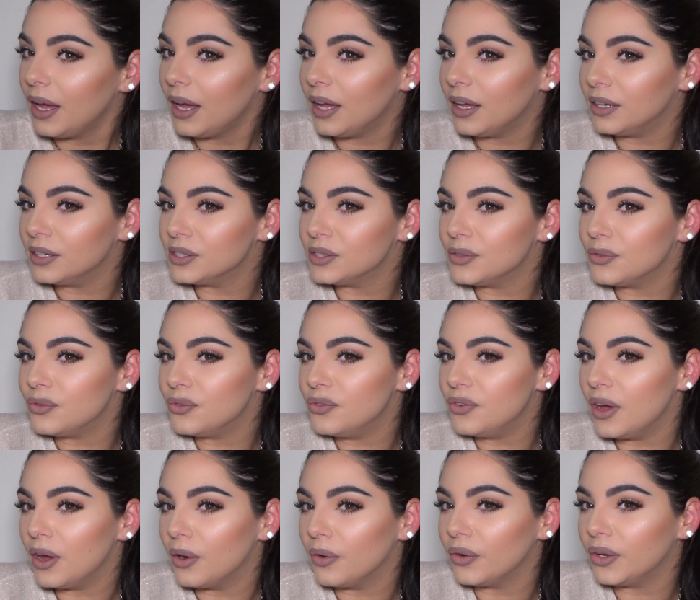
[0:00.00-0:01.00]
It is
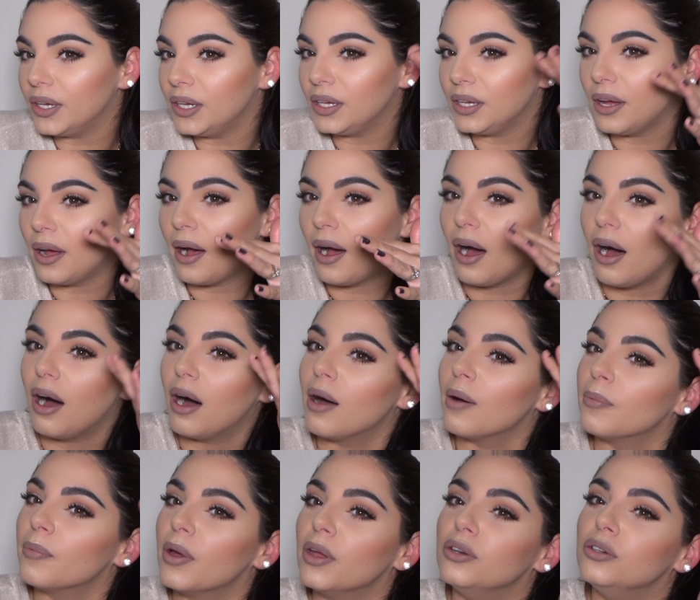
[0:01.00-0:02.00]
very
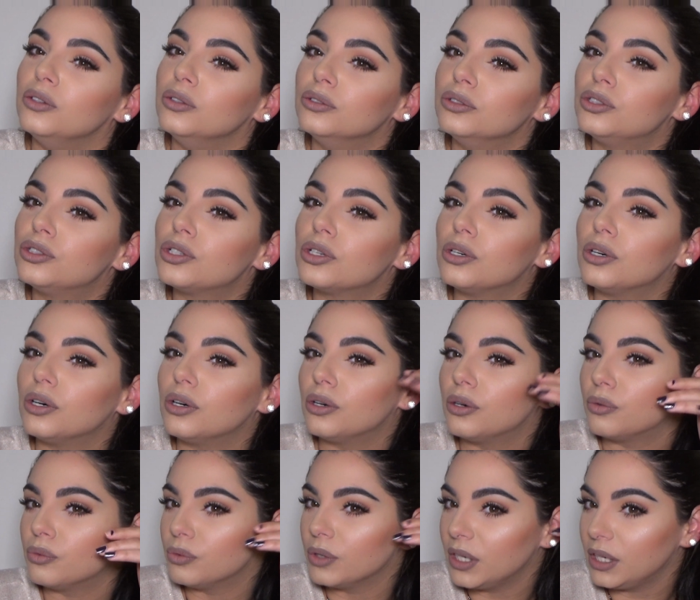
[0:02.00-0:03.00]

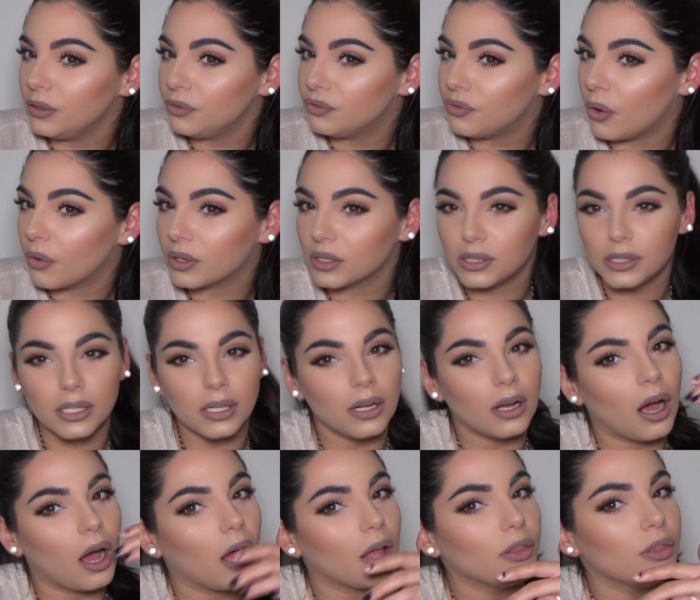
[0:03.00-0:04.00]
neutral, really focusing
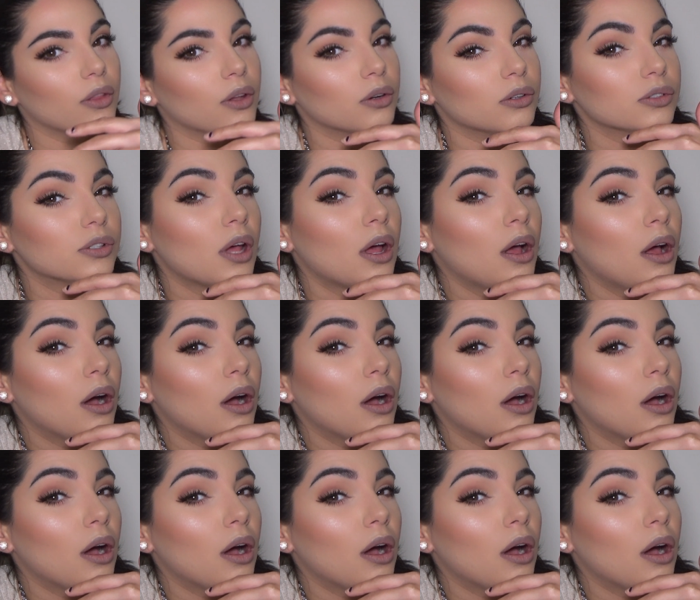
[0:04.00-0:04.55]
on those